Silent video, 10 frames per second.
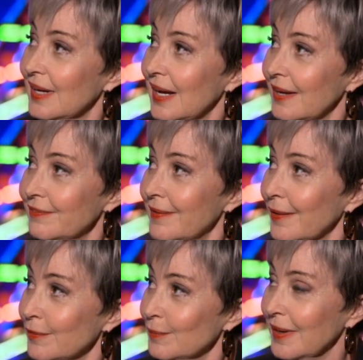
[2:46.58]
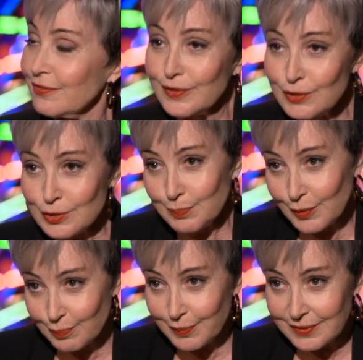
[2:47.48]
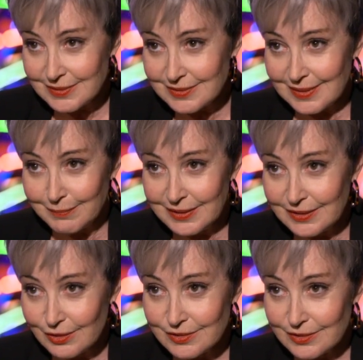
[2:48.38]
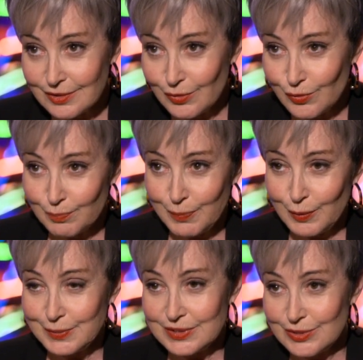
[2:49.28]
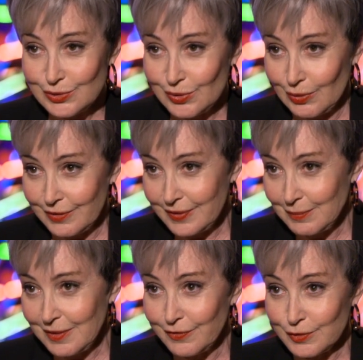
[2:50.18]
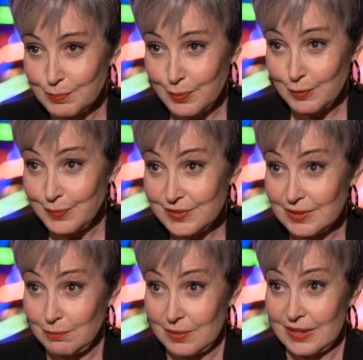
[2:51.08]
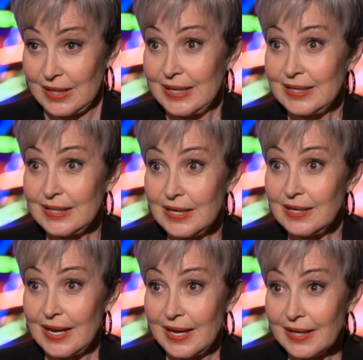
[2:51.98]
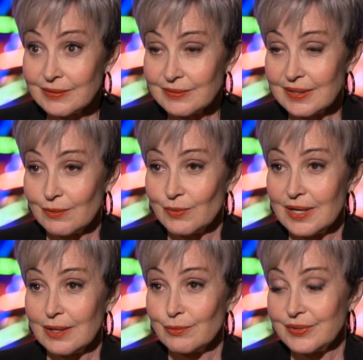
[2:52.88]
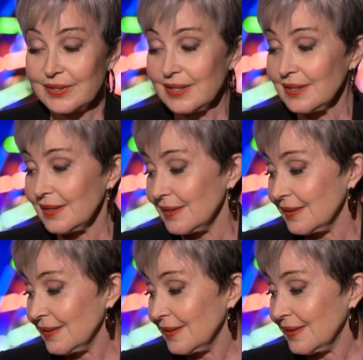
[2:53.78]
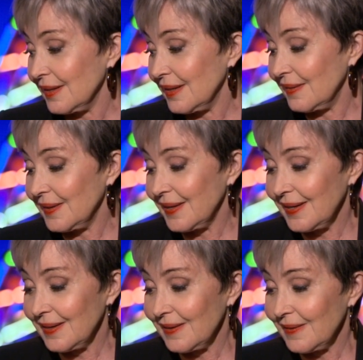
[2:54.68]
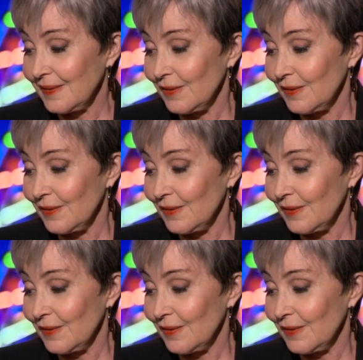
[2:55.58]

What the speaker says: I found my first purpose. There's purposes grow. I found my first purpose in acting when I was a kid, and then